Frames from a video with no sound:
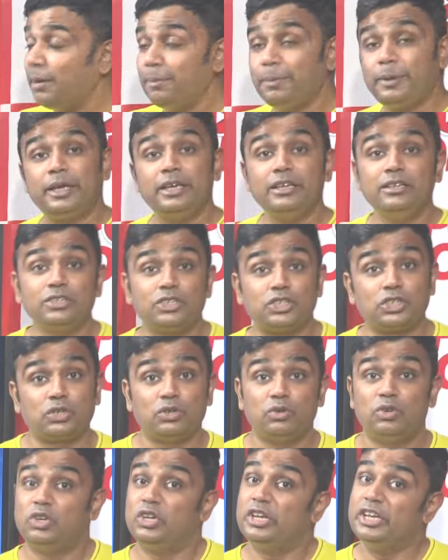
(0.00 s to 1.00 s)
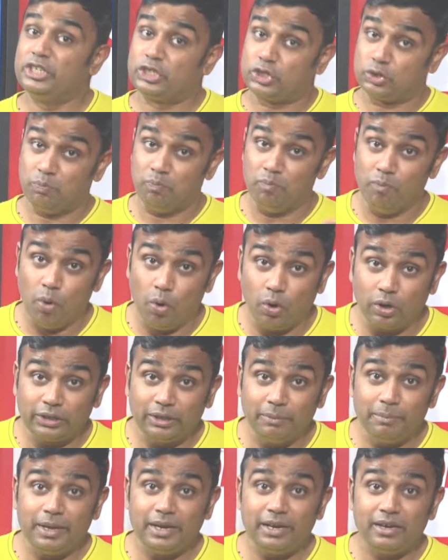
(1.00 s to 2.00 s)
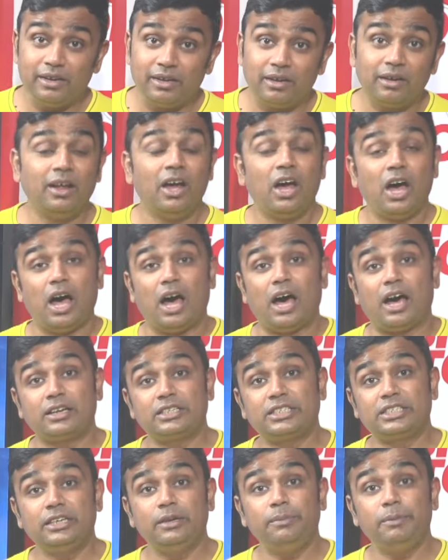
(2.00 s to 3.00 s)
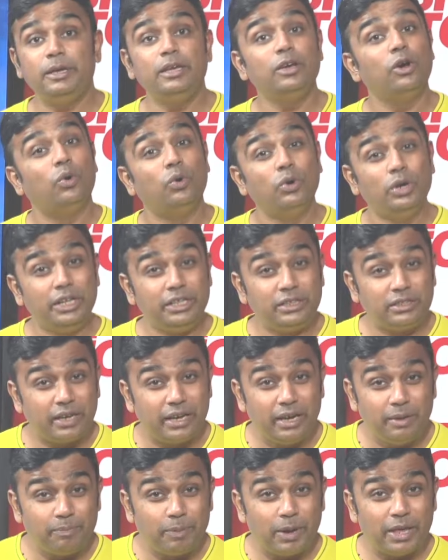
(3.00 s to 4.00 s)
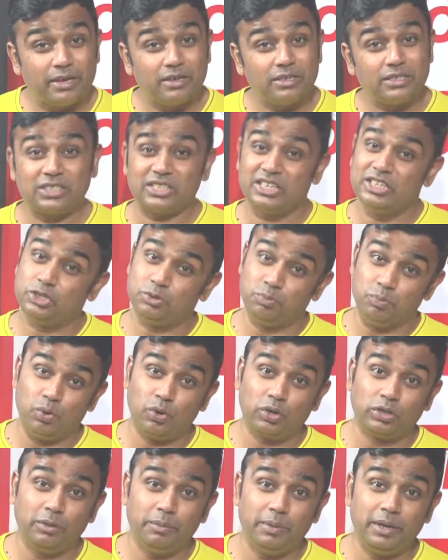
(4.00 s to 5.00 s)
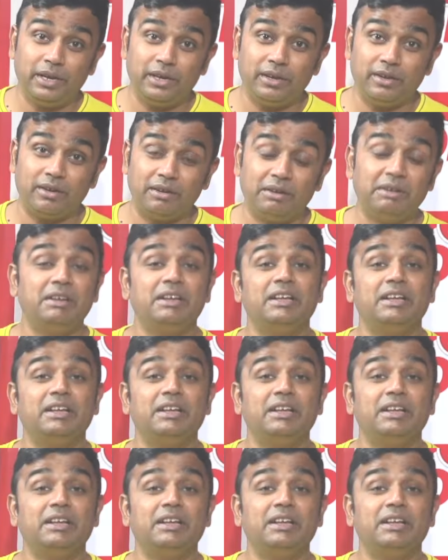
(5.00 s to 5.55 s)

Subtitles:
Kings is more the merrier. RCB, only 3 players, is more the merrier.